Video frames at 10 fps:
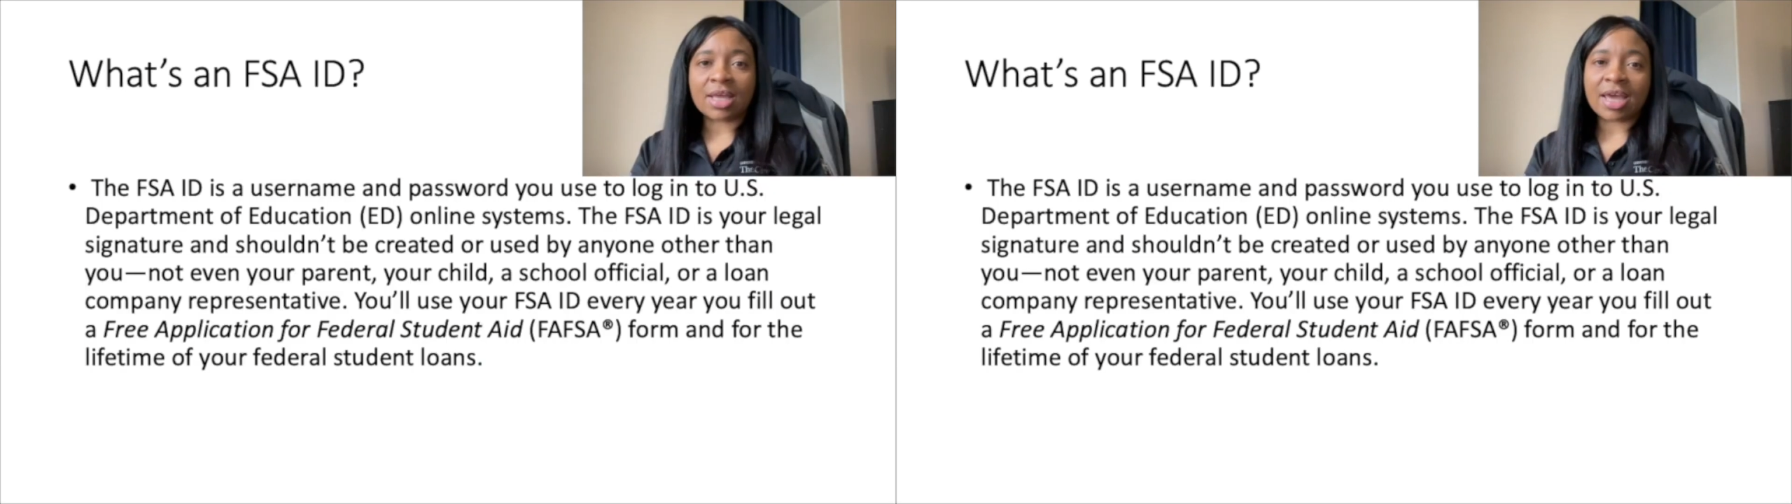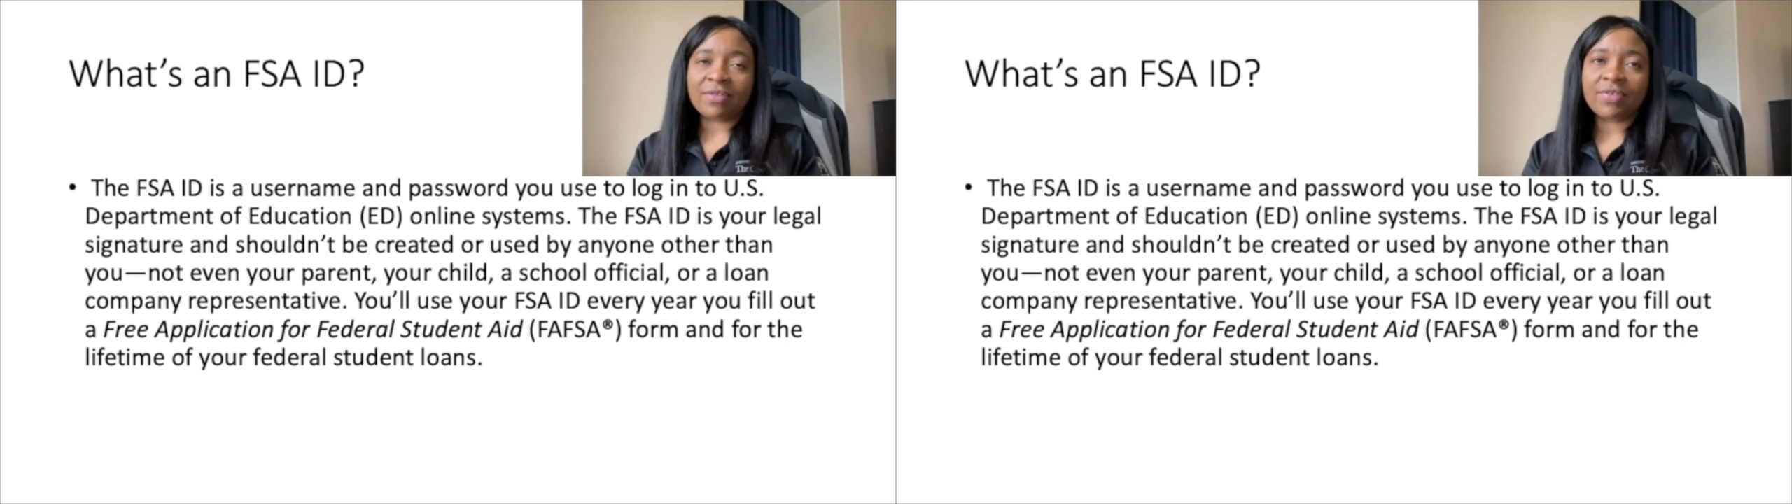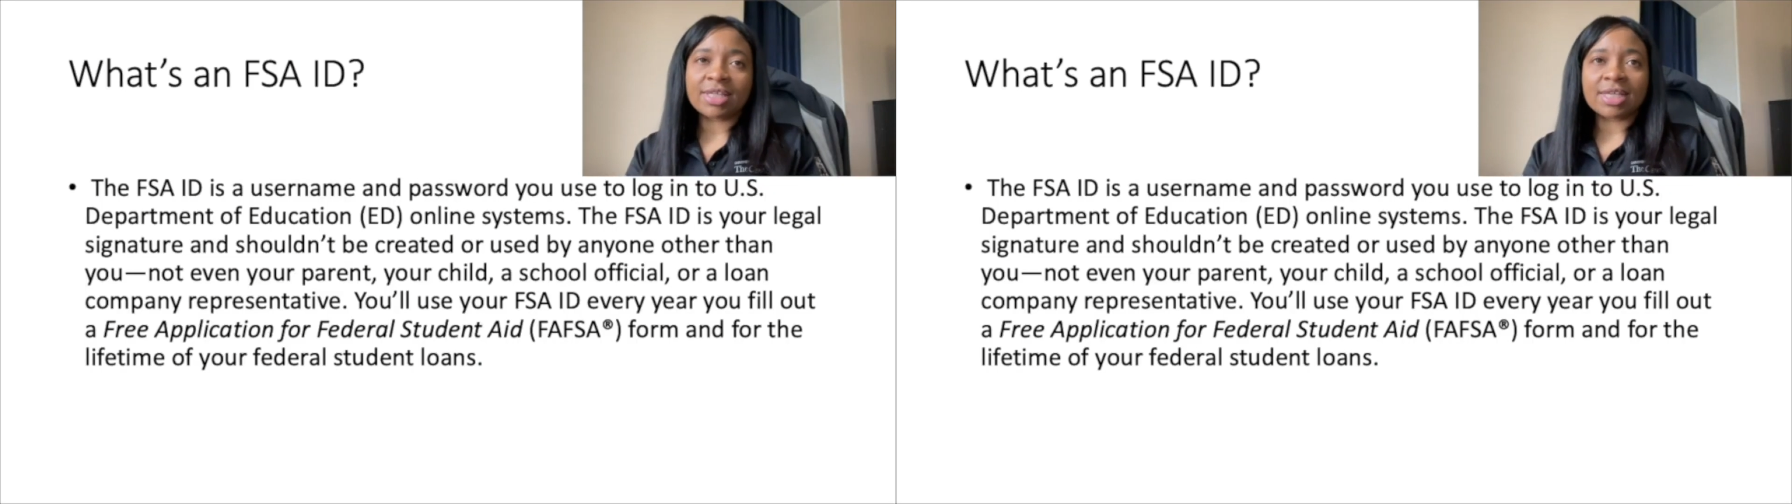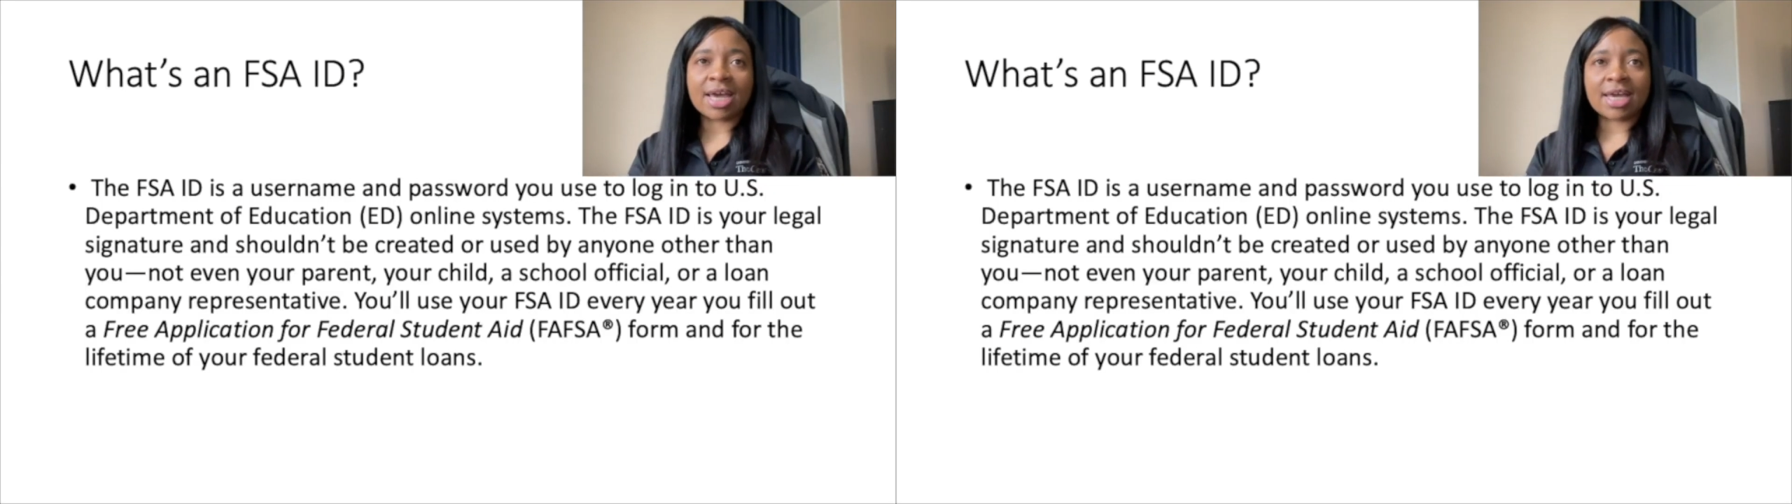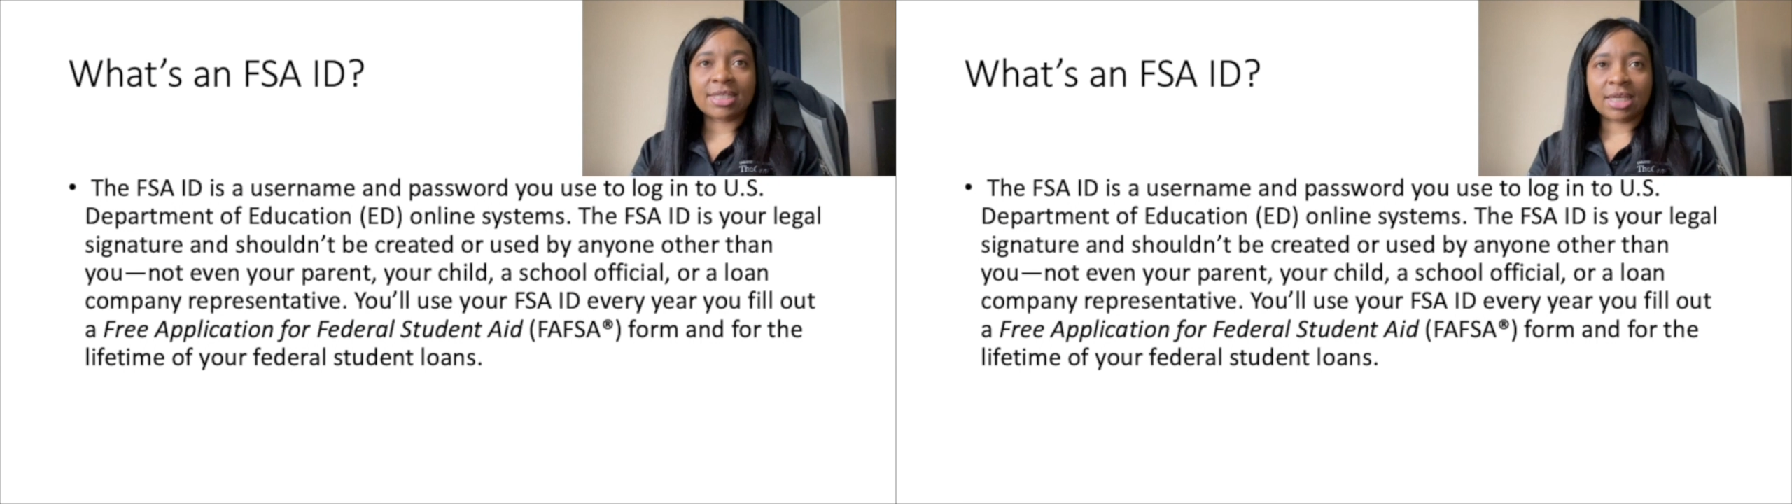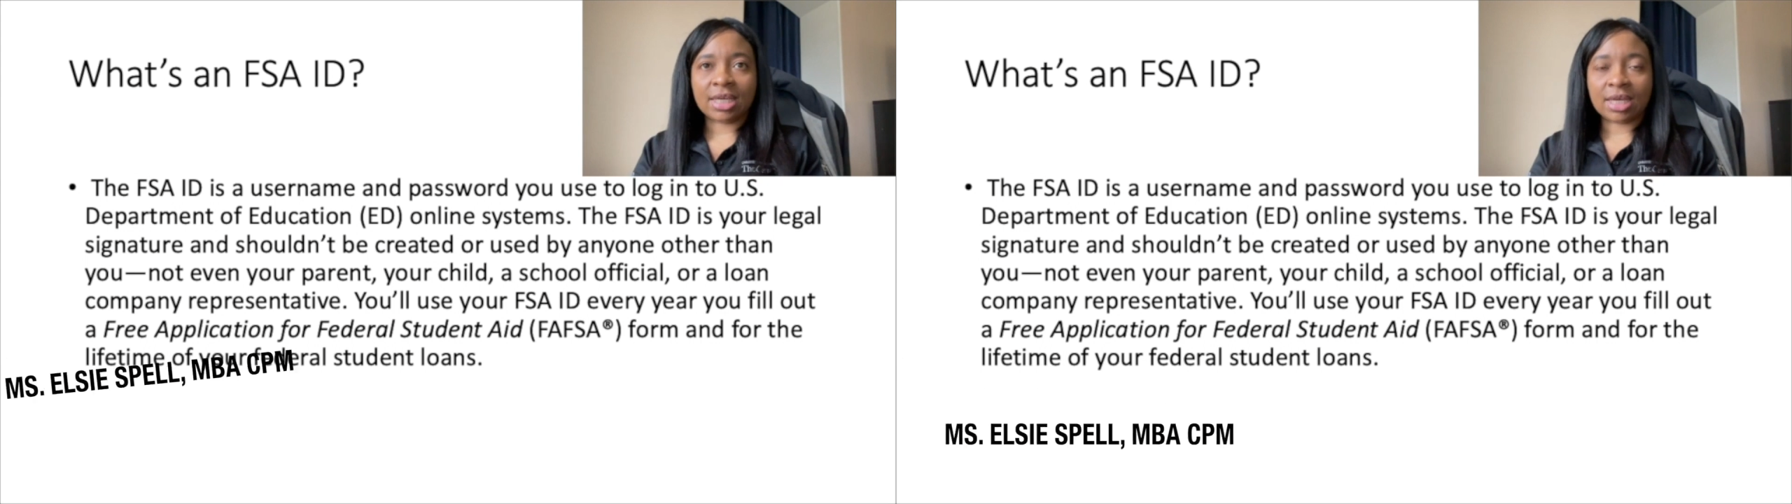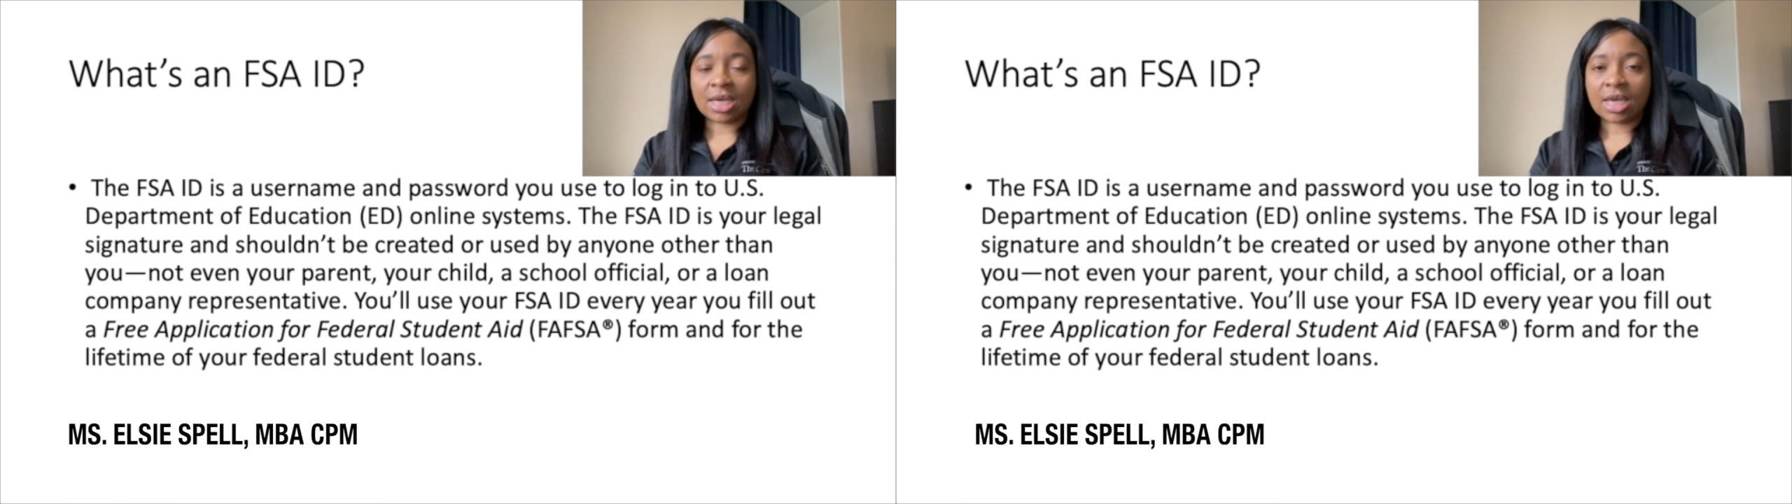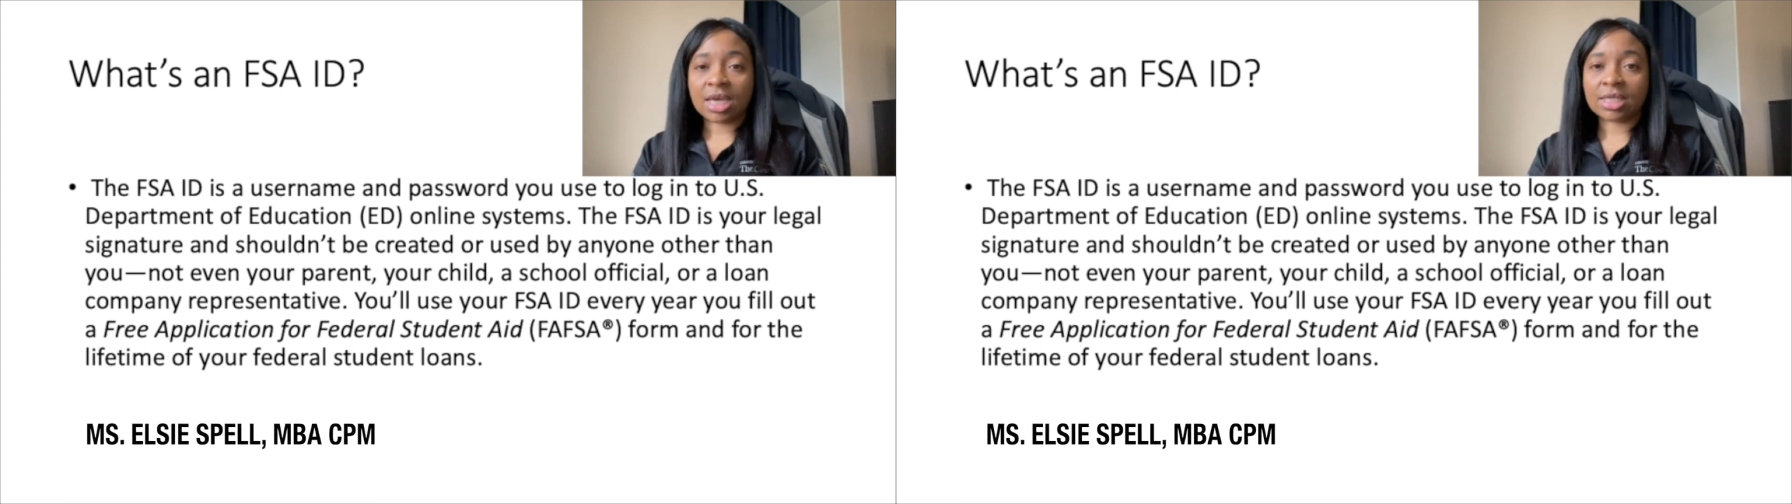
The FSA ID